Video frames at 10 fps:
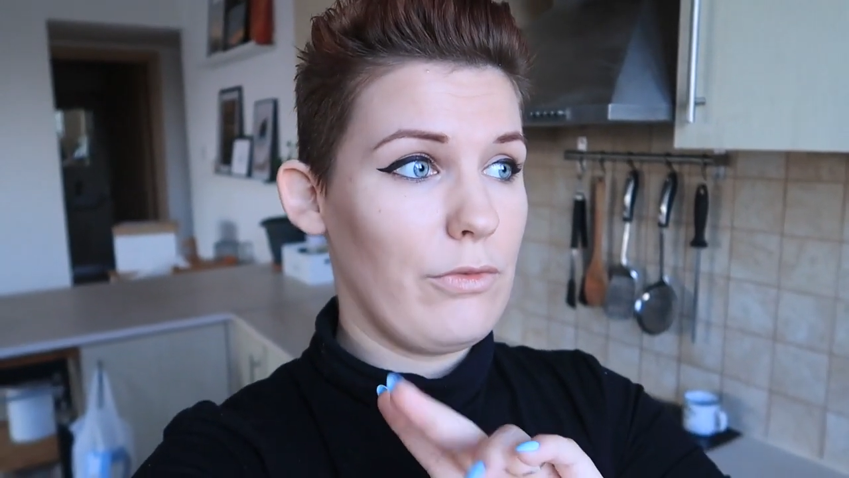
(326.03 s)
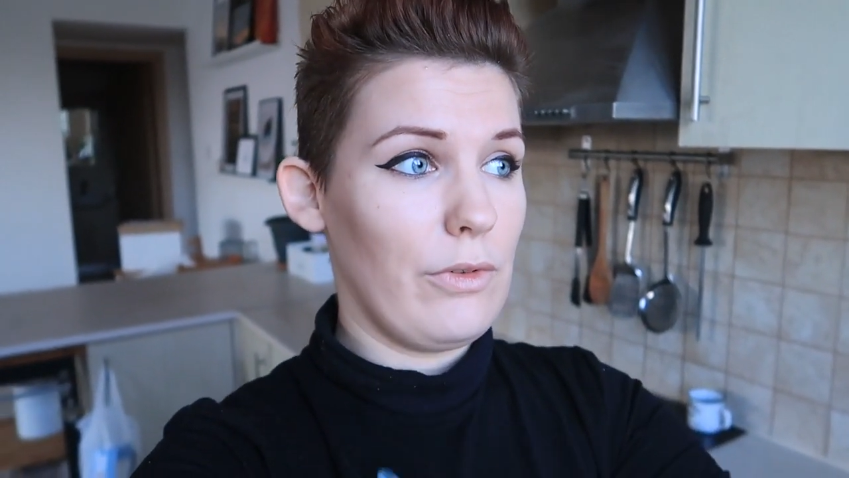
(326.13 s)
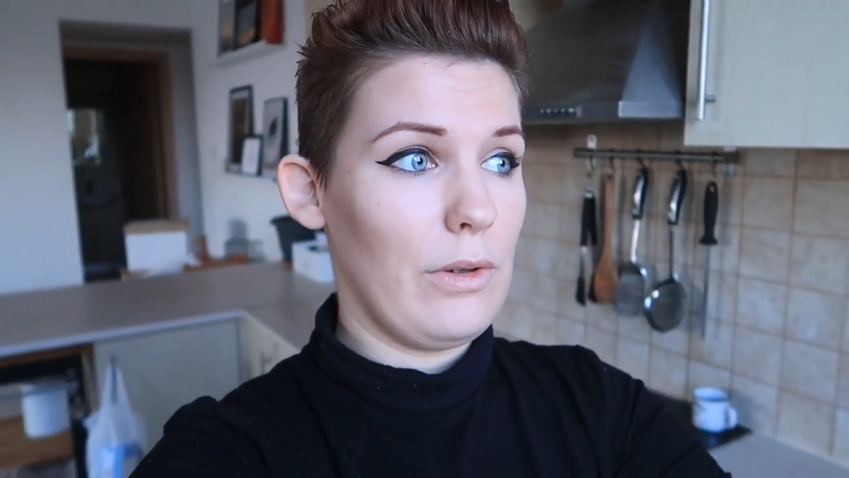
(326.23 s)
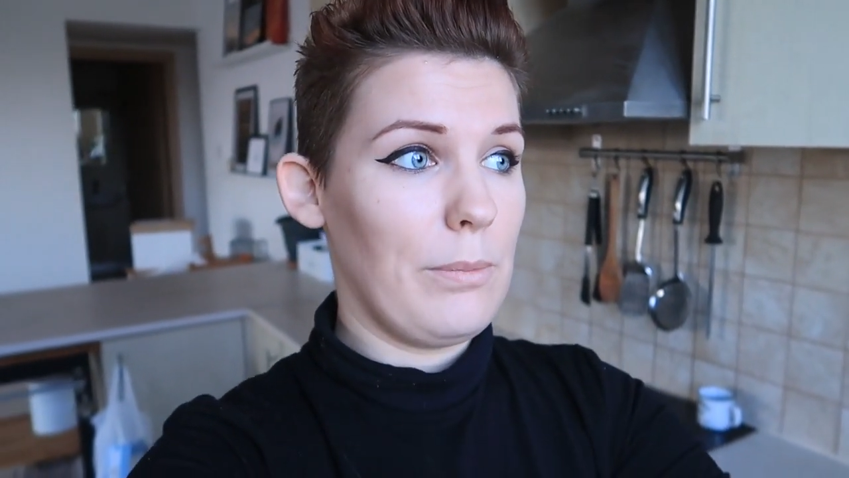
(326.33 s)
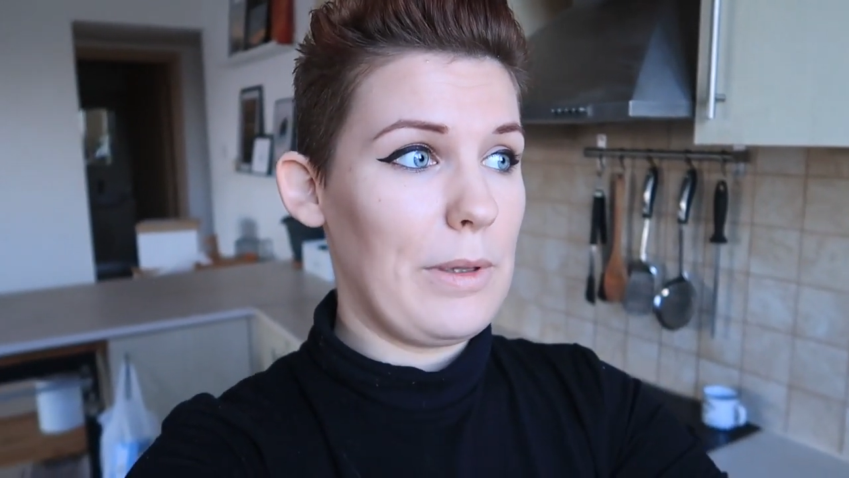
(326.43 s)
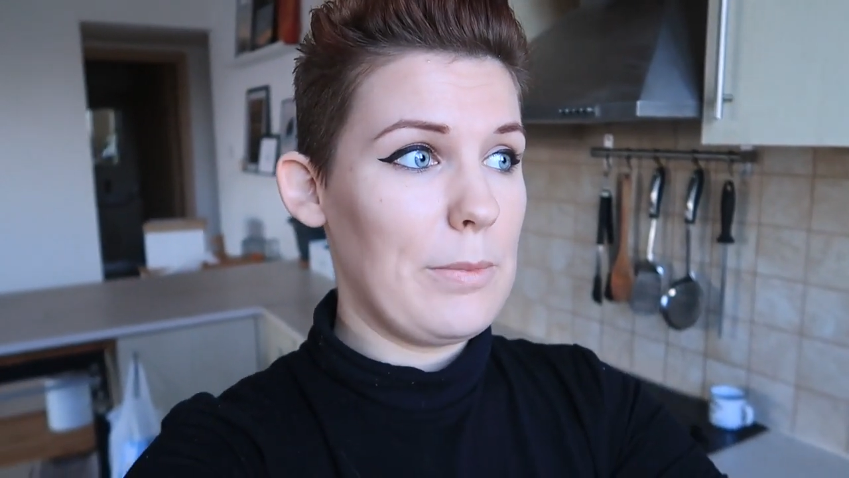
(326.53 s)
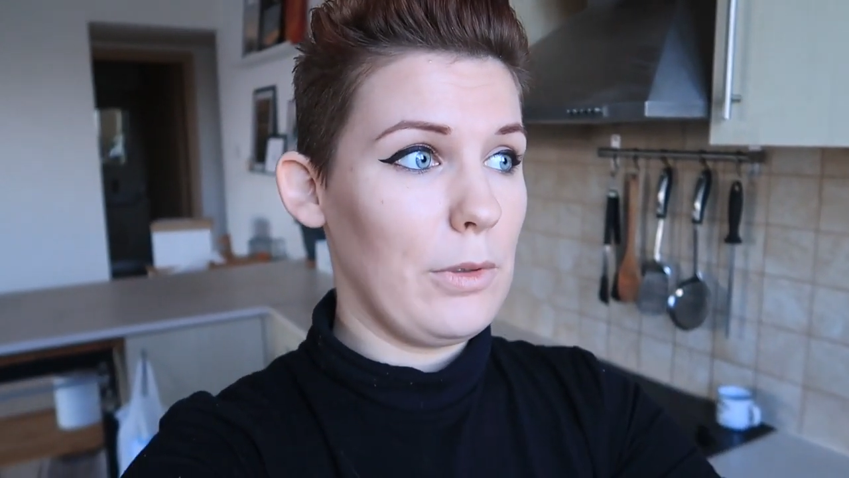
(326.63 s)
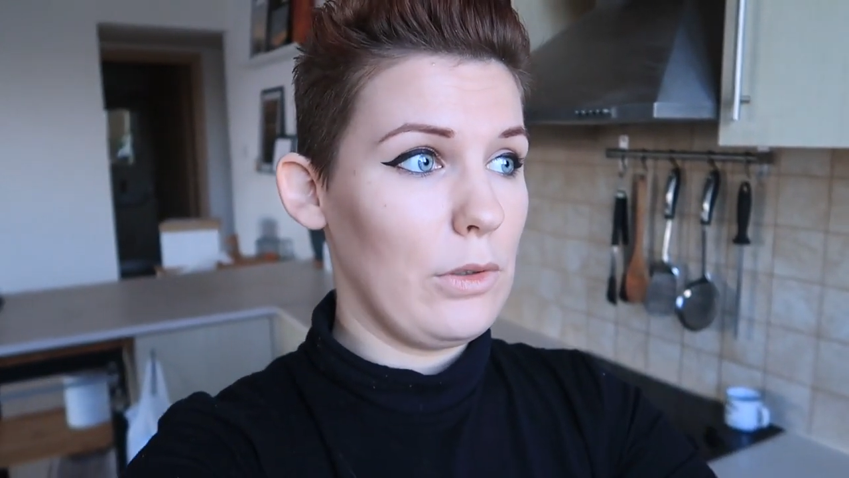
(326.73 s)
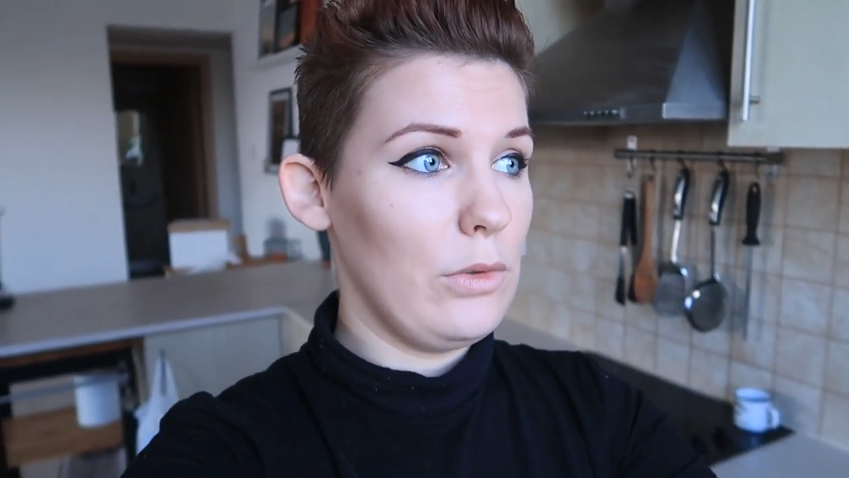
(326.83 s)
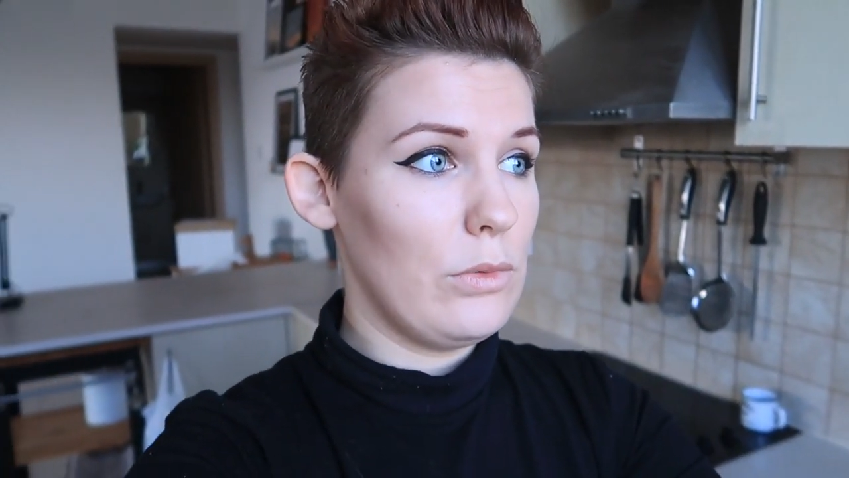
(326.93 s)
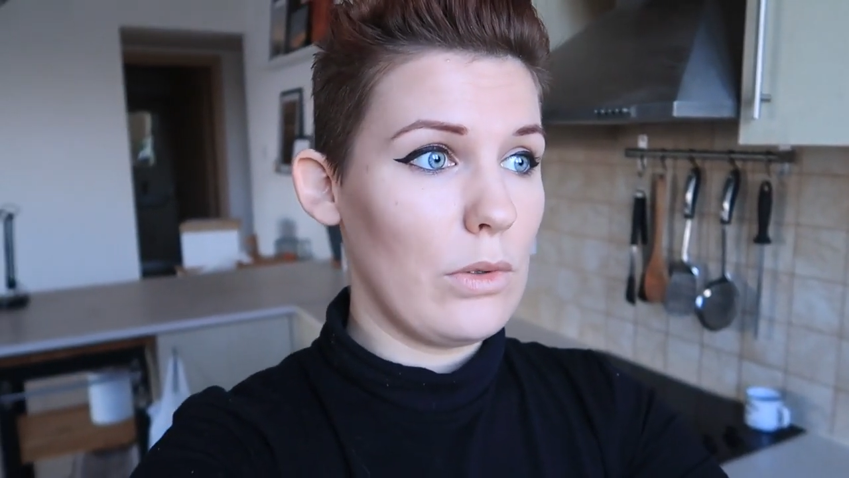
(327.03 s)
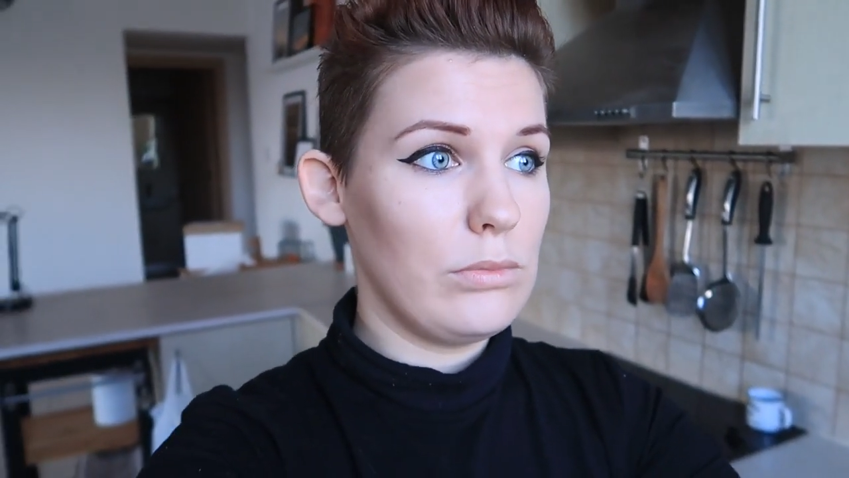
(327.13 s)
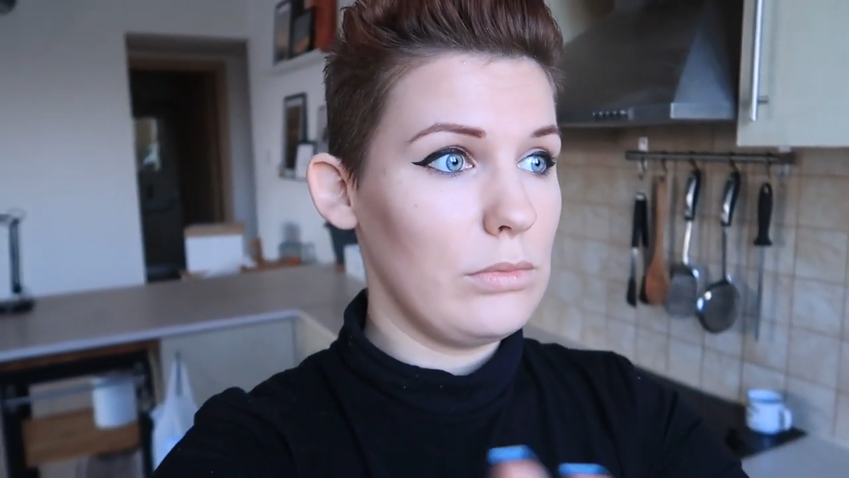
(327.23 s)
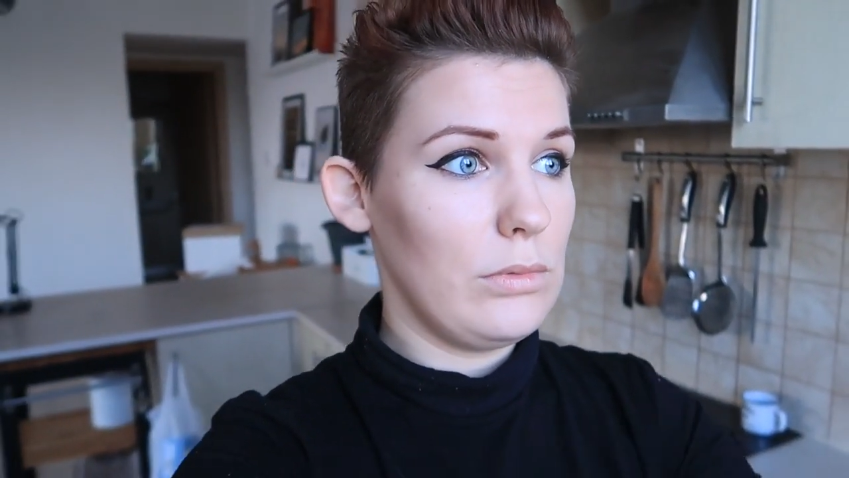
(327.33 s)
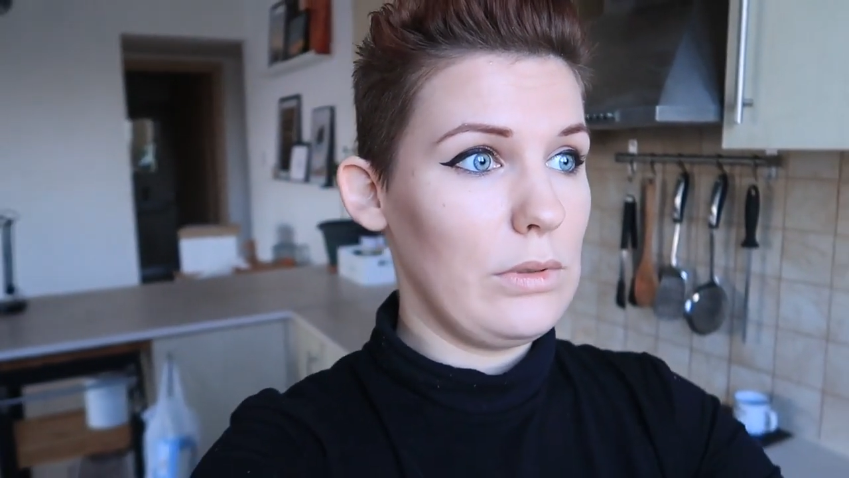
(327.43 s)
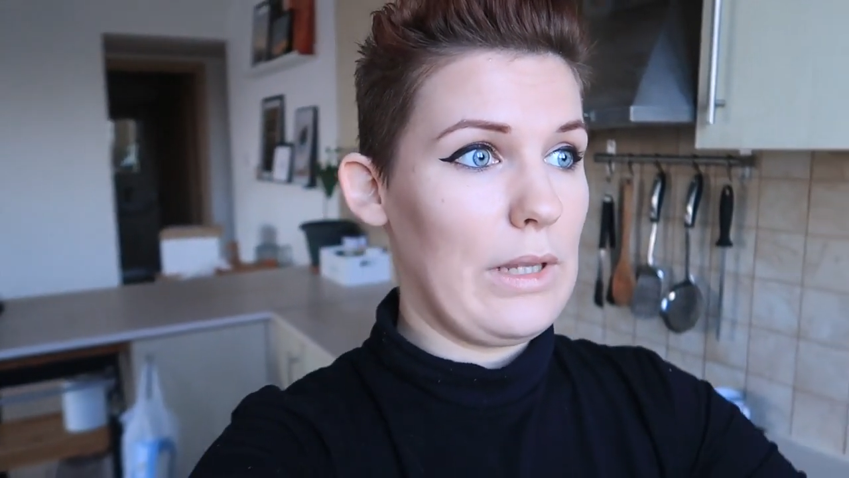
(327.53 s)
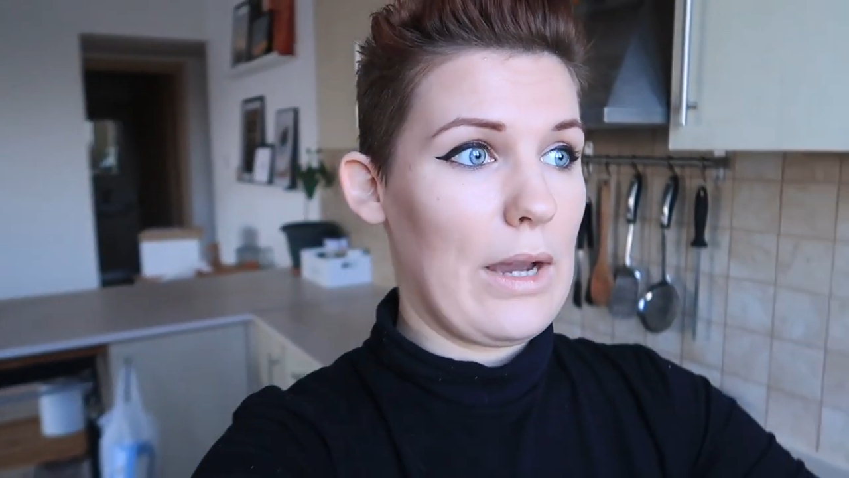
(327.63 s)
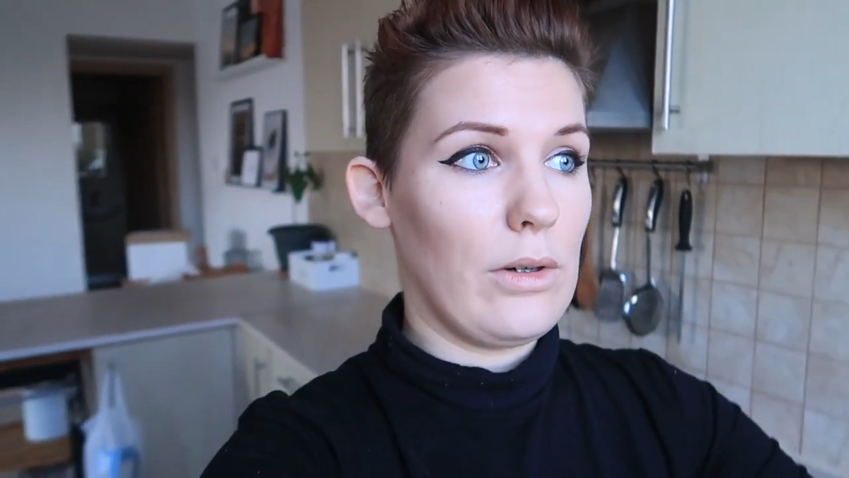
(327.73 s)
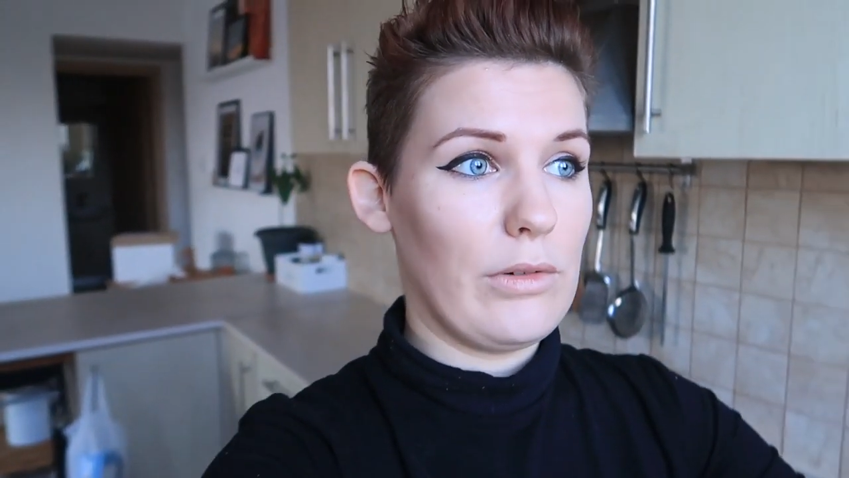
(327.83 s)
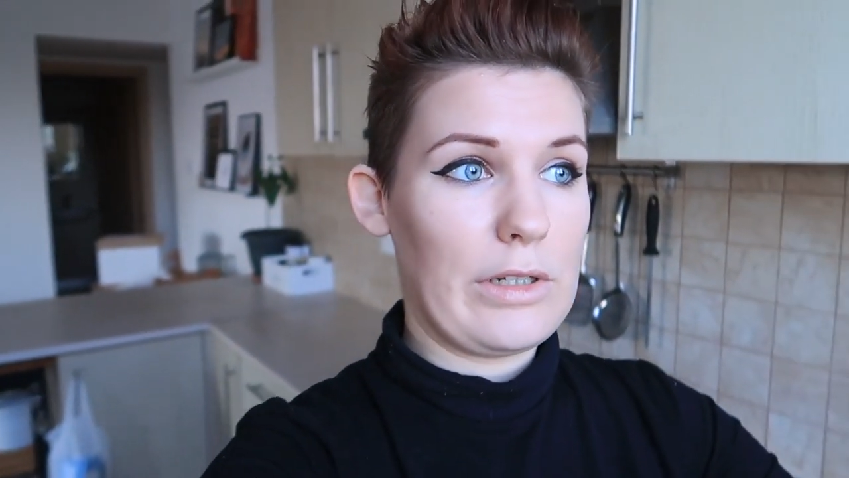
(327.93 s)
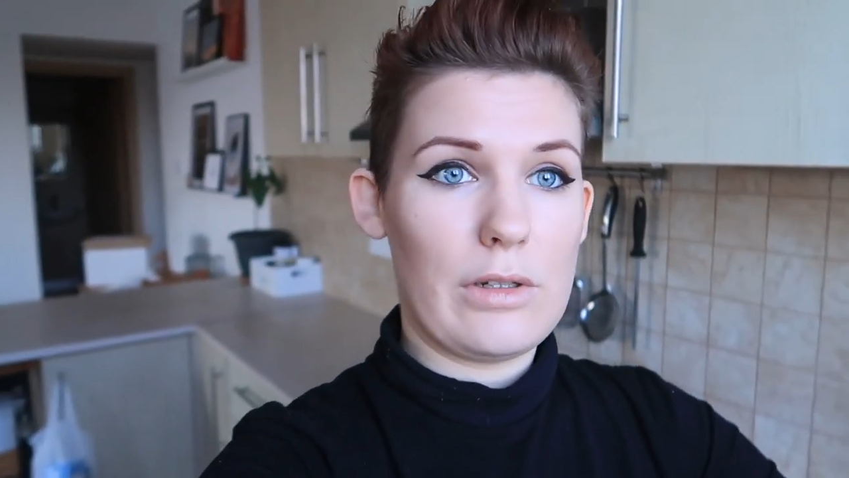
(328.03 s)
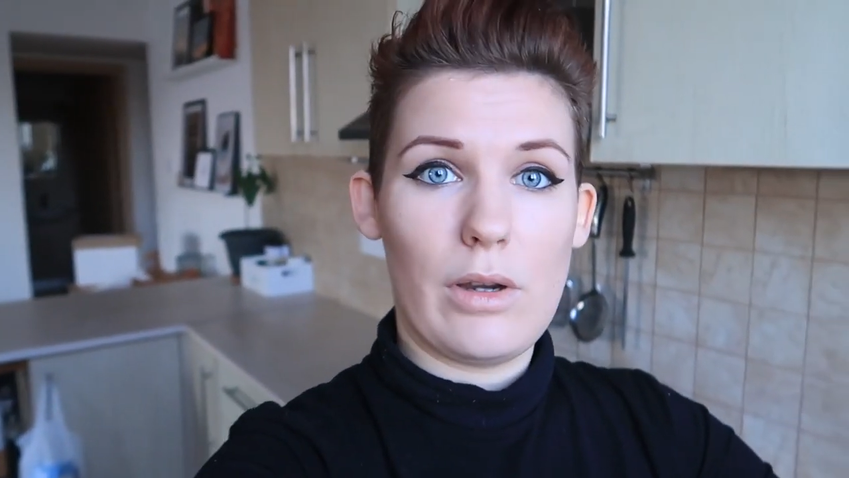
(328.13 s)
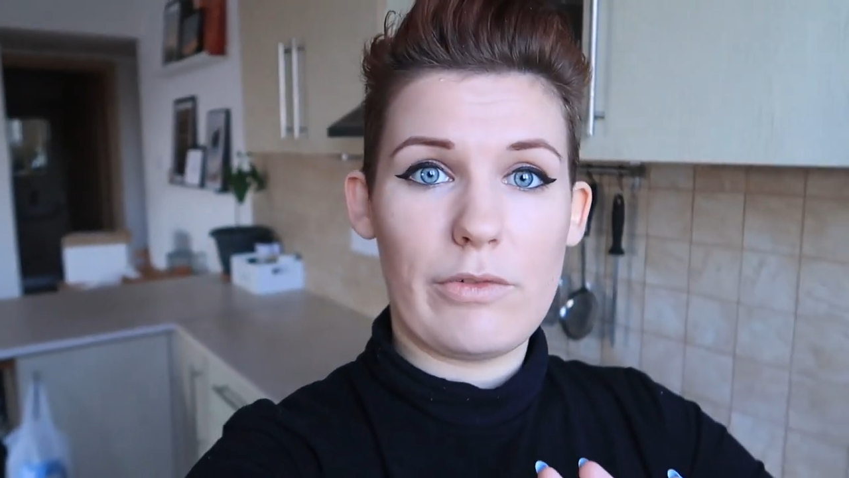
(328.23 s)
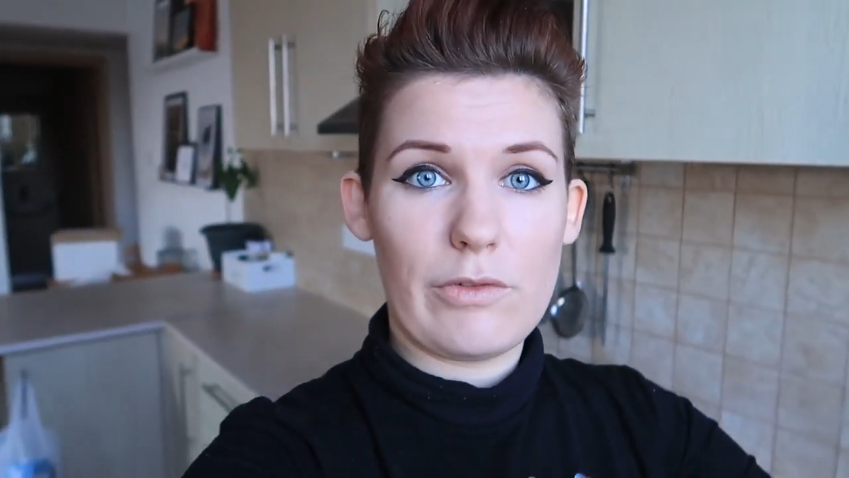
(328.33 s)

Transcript: for people who don't yet already know,